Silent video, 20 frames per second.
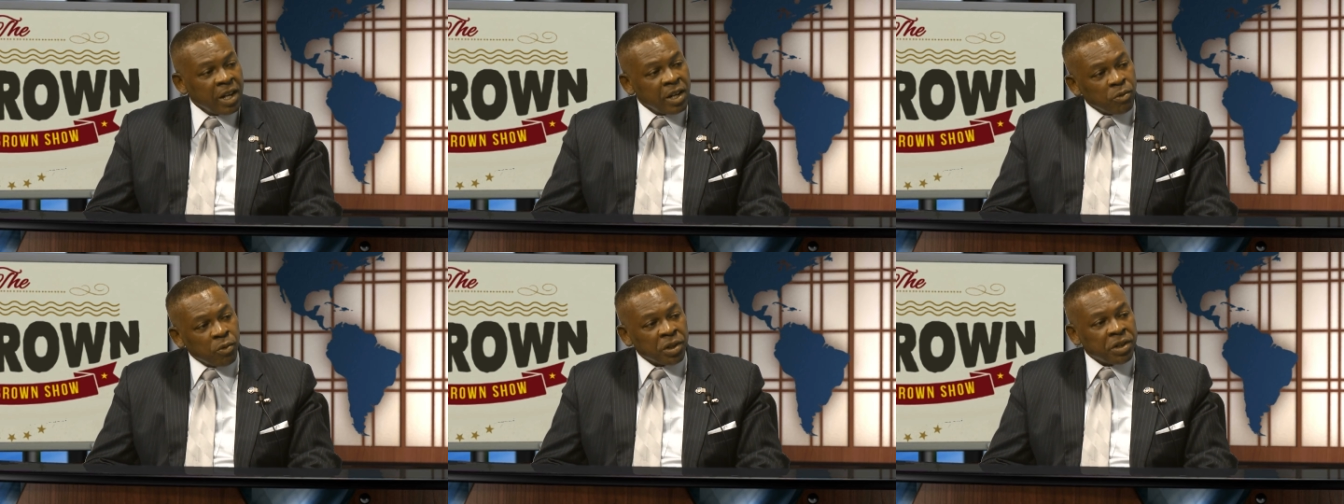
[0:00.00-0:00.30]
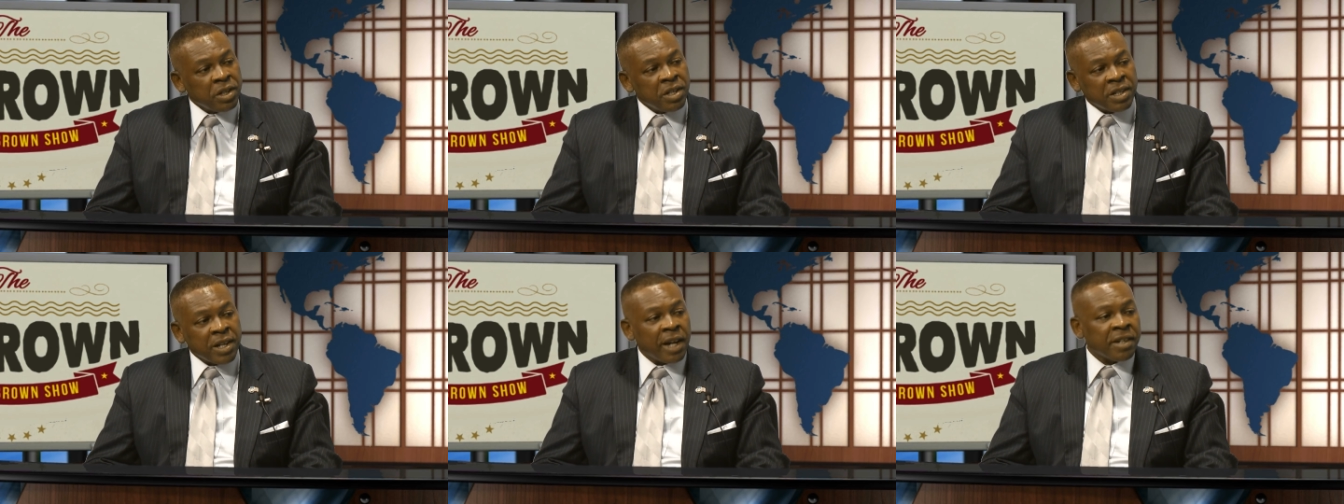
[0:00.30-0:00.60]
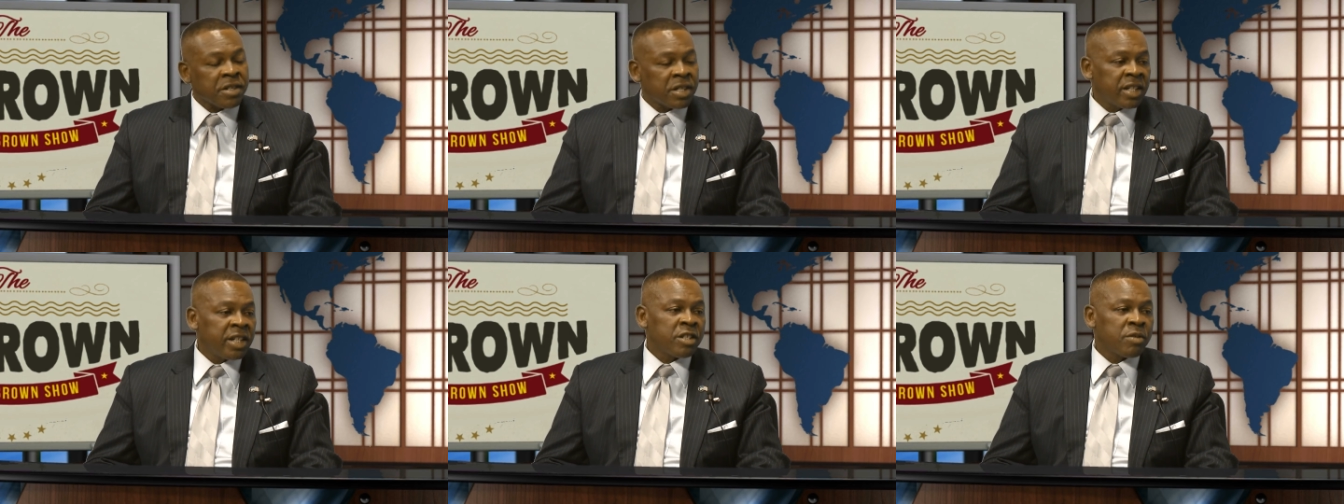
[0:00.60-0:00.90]
with the
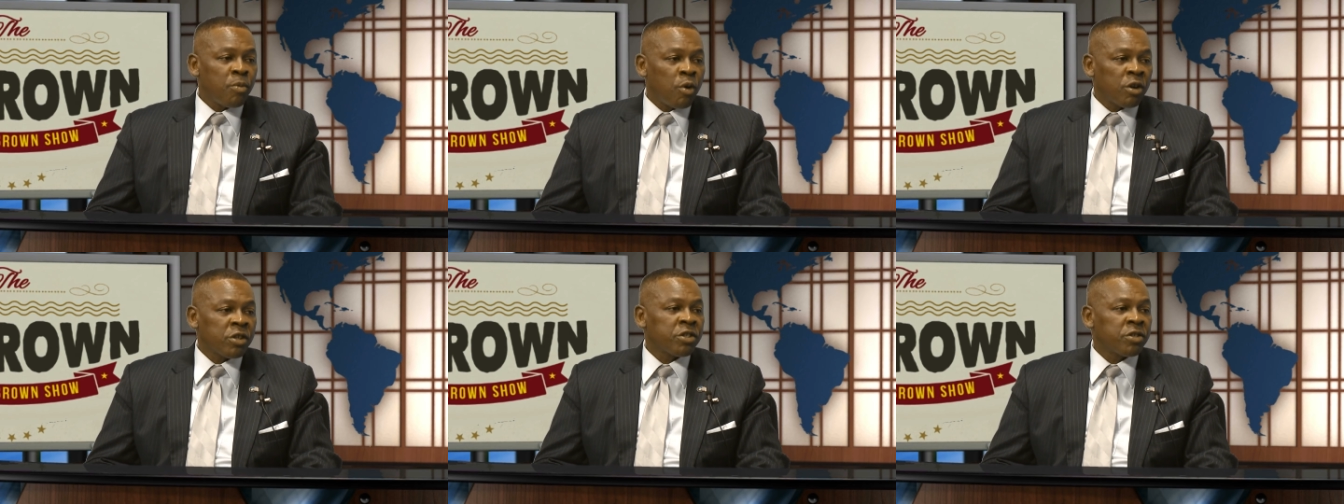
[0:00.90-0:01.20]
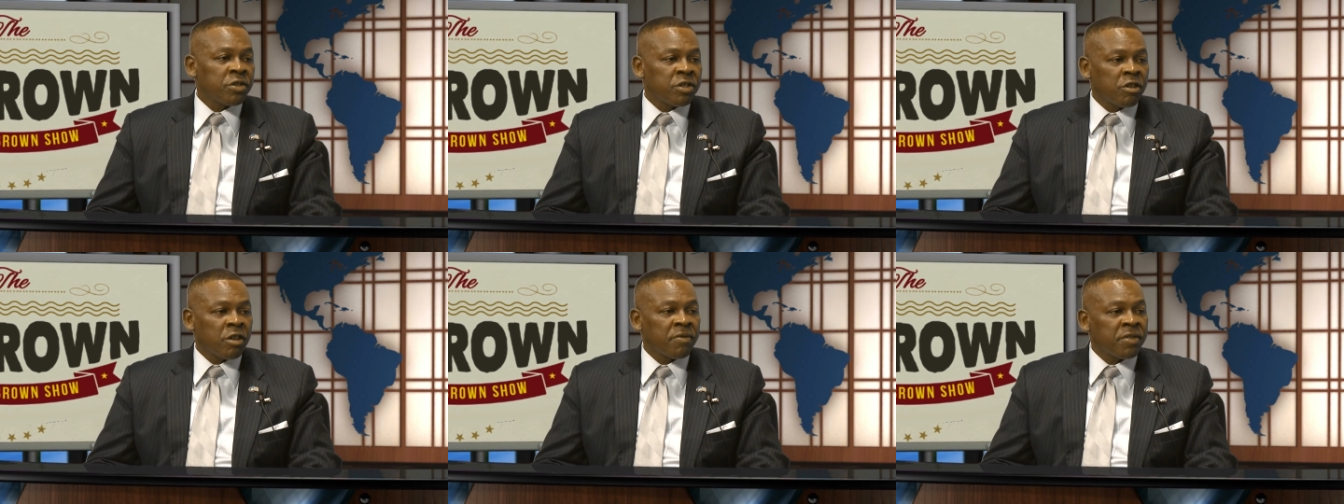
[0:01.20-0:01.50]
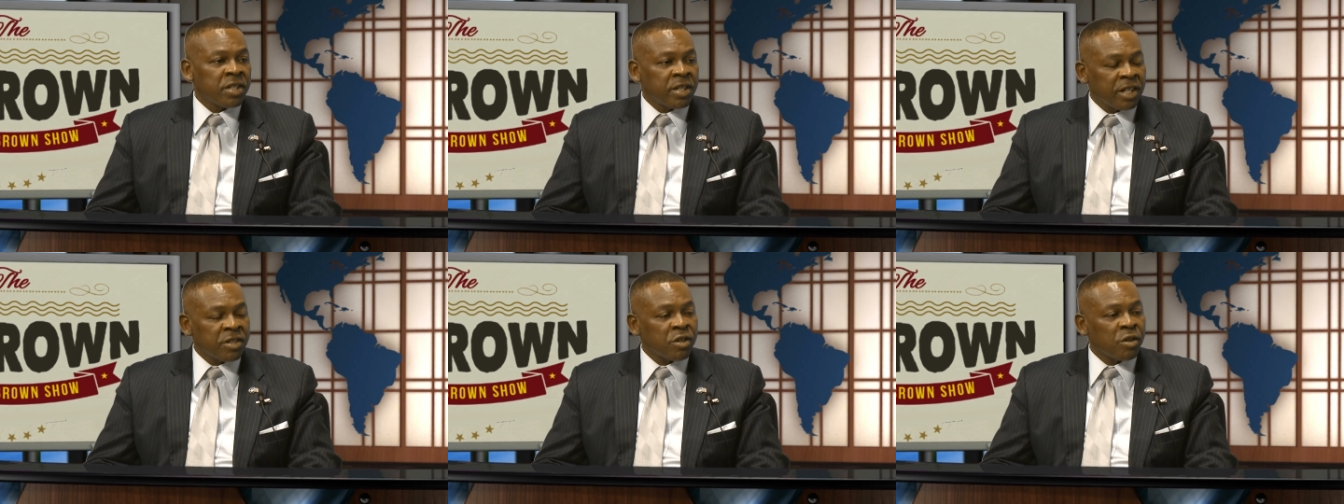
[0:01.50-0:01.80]
United States Marshal
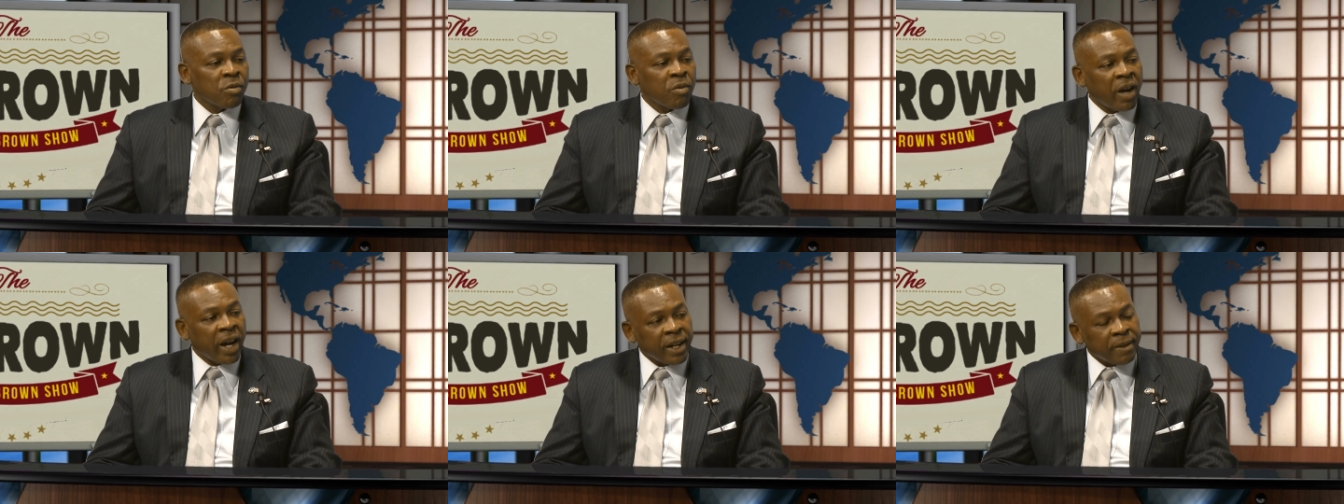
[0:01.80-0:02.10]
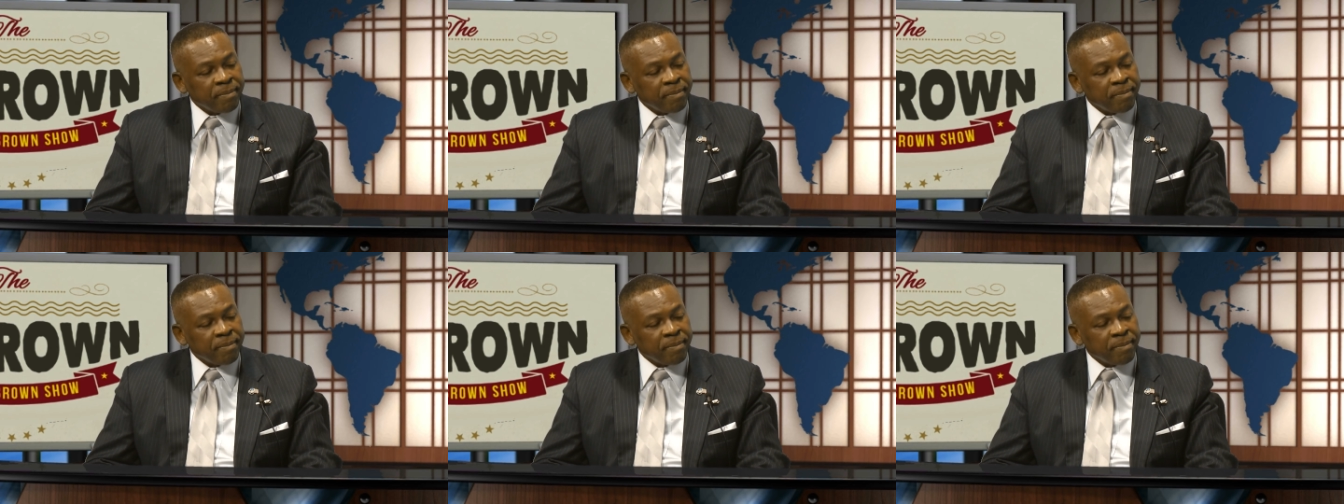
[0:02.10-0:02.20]
Service. That's correct.